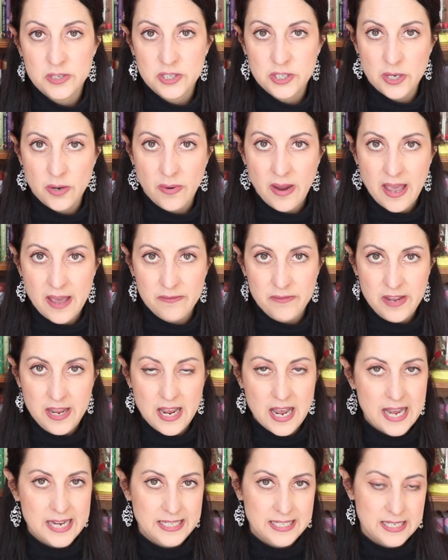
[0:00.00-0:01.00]
was so
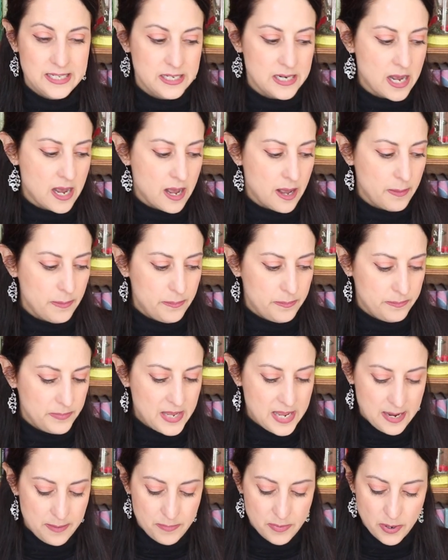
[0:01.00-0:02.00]
heavy, I did not
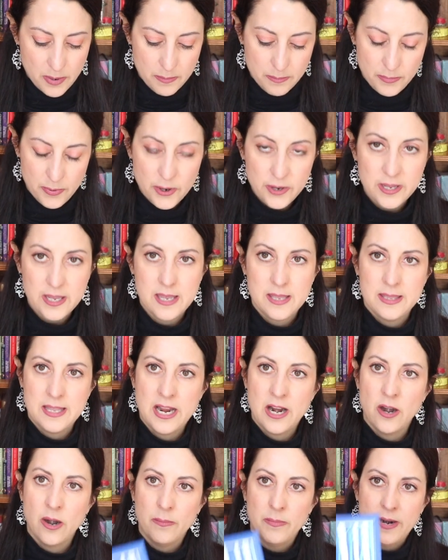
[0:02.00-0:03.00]
keep a book in
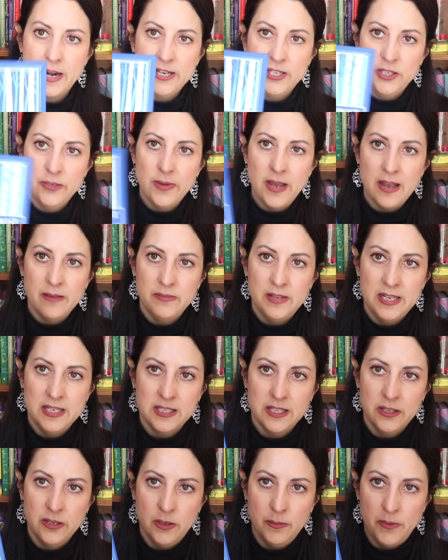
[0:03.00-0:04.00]
there, but I do have
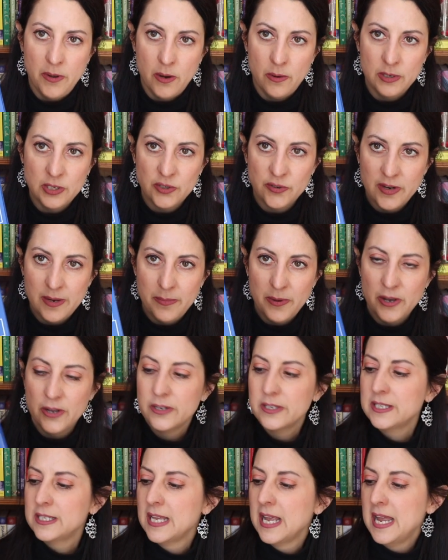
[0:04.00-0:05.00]
these little poetry
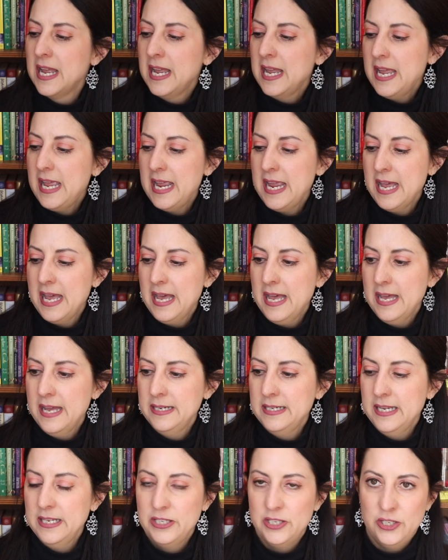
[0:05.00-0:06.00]
books,
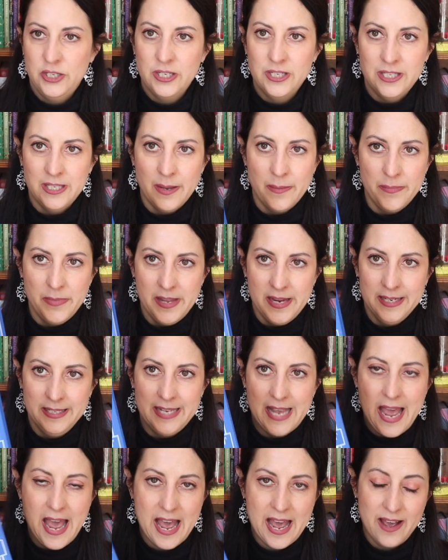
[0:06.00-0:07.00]
and it's just something
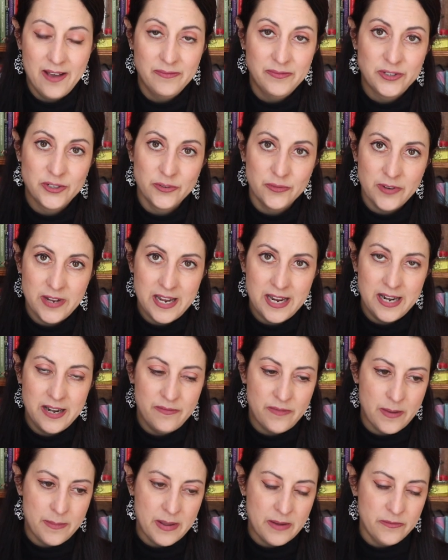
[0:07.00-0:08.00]
to have to read
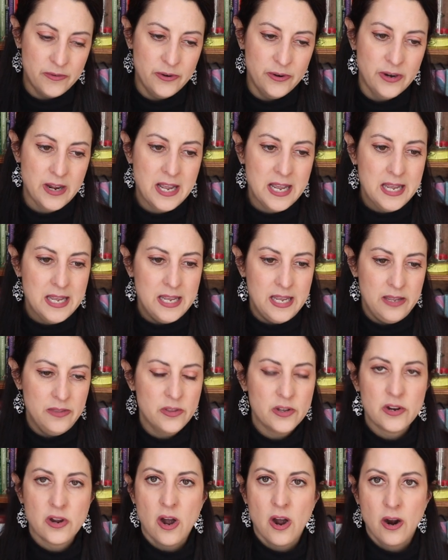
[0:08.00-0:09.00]
if I'm ever
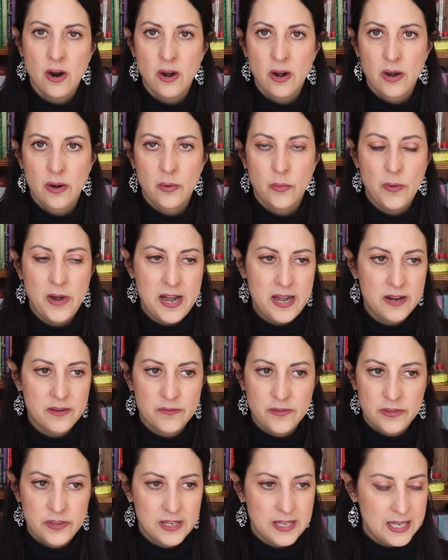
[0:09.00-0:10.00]
in the car
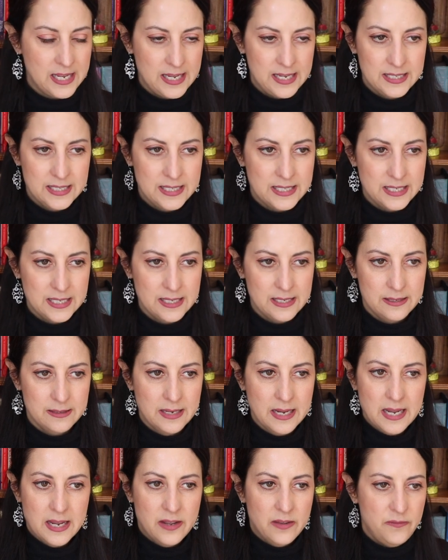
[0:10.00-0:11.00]
waiting for the kids
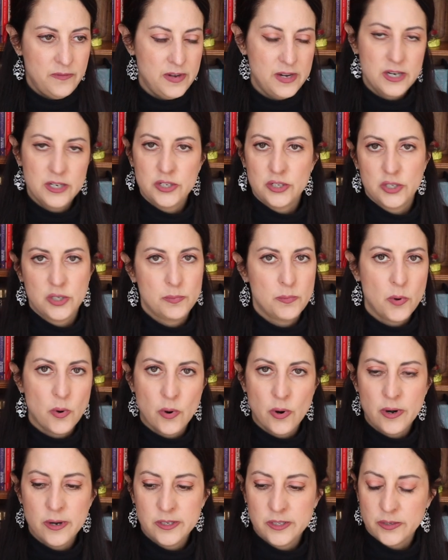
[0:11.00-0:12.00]
to finish
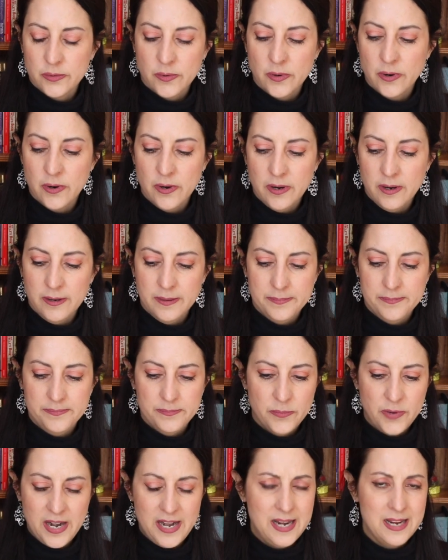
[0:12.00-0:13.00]
sports or
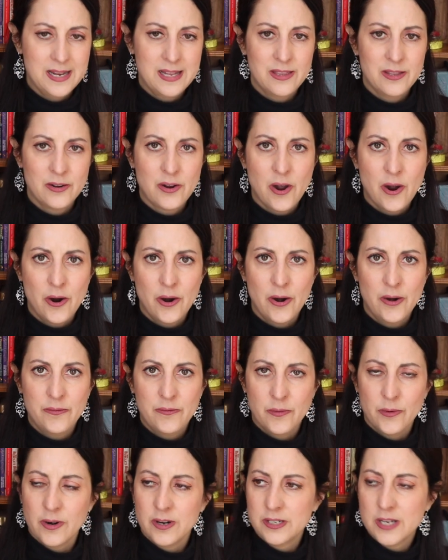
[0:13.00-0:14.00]
waiting in the car
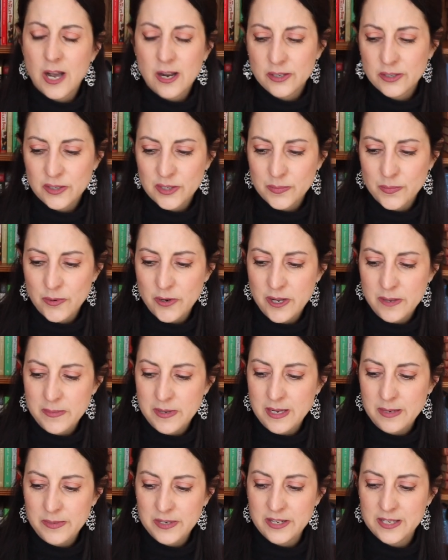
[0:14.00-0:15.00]
for a doctor's
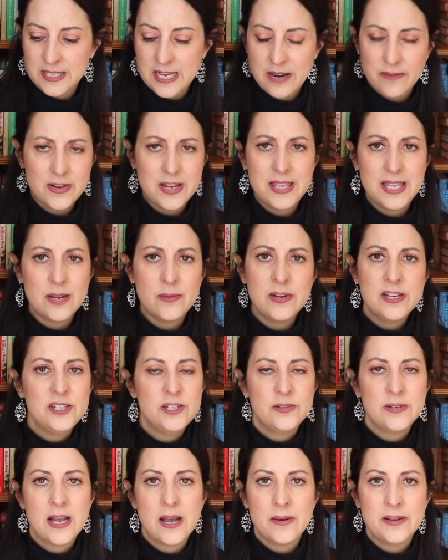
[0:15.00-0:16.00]
appointment, because everything we
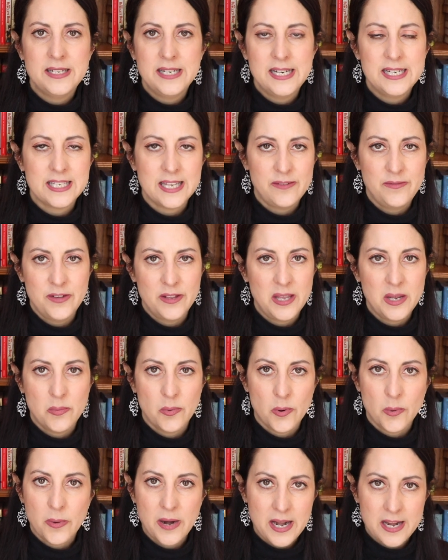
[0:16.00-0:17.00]
do nowadays, I feel
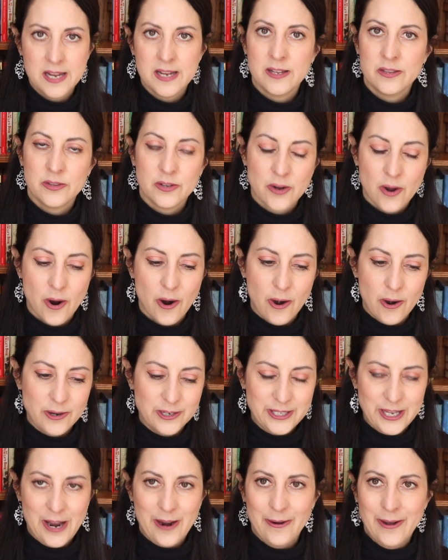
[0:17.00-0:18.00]
like we're waiting in the car.
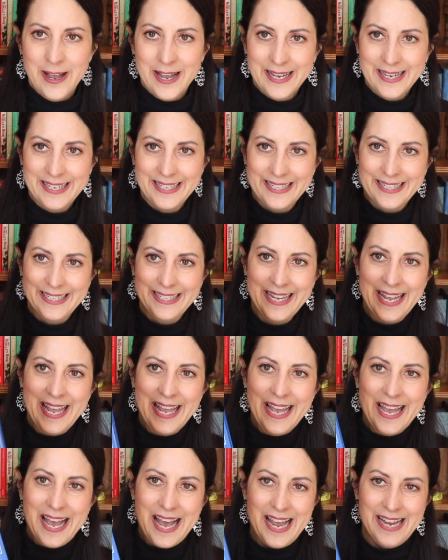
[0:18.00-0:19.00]
So
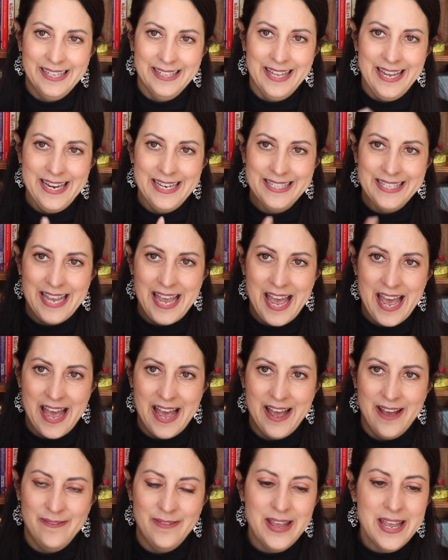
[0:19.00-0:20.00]
I like to
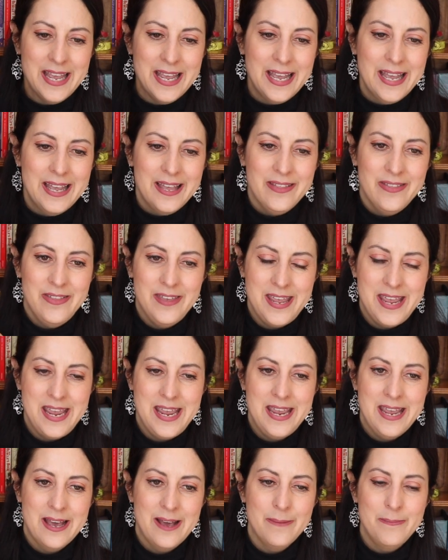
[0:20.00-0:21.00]
have
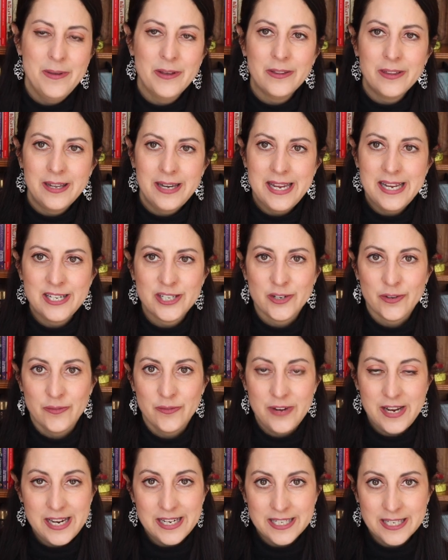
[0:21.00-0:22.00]
the ability to
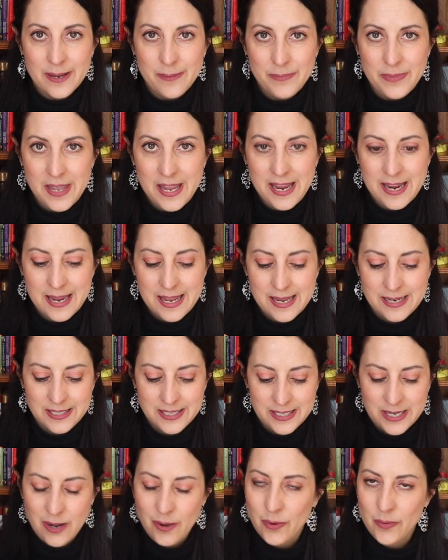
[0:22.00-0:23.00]
read something and
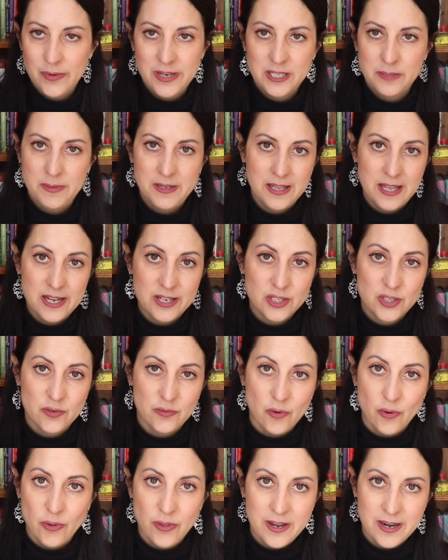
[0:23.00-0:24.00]
to not always be like
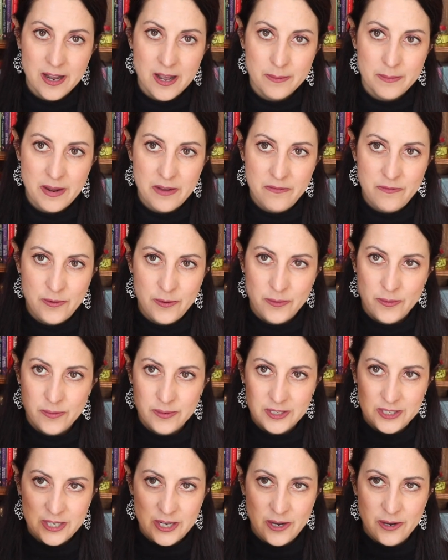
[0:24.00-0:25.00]
scrolling on my
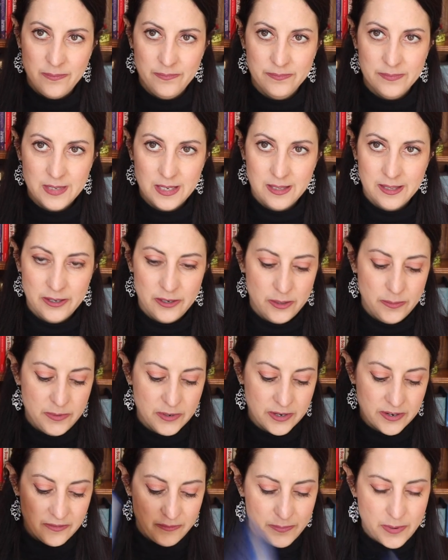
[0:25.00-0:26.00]
phone. So a little
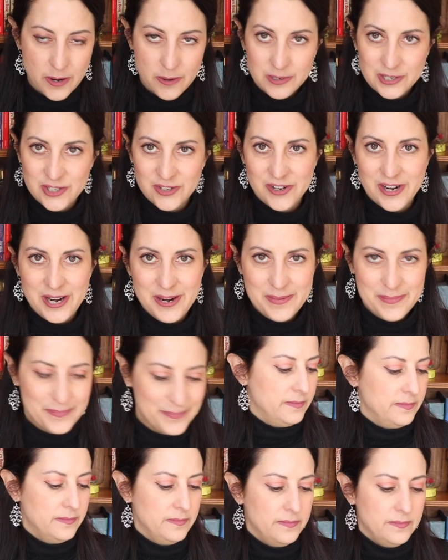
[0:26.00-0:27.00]
book of poetry.
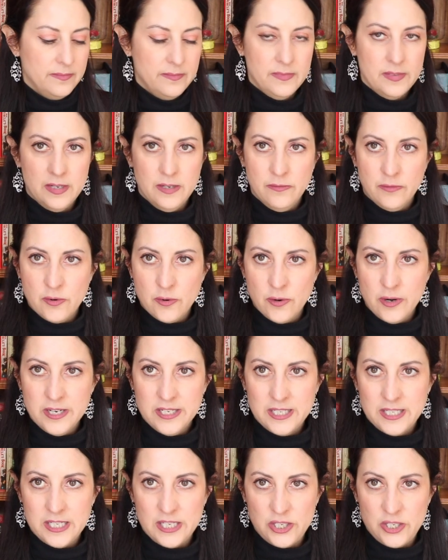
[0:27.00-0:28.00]
Of
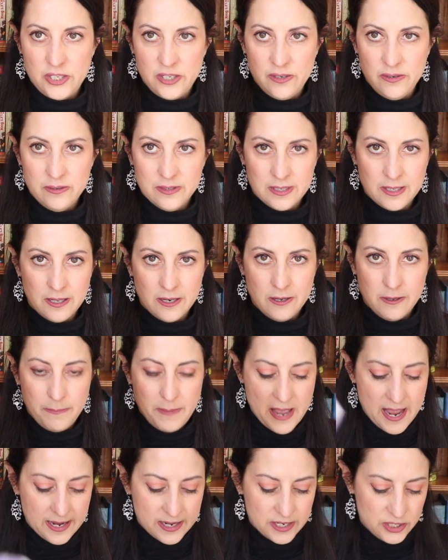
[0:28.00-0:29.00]
course, tissues, a little
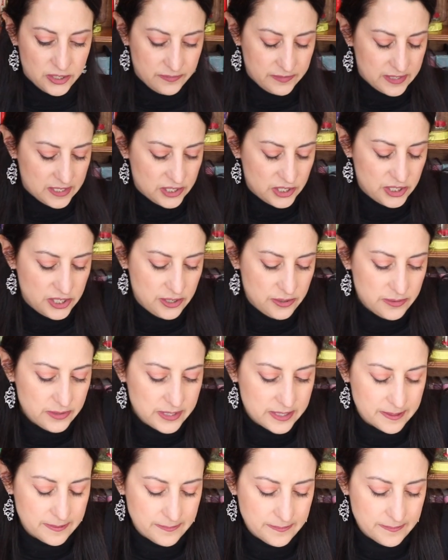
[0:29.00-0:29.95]
package of tissues.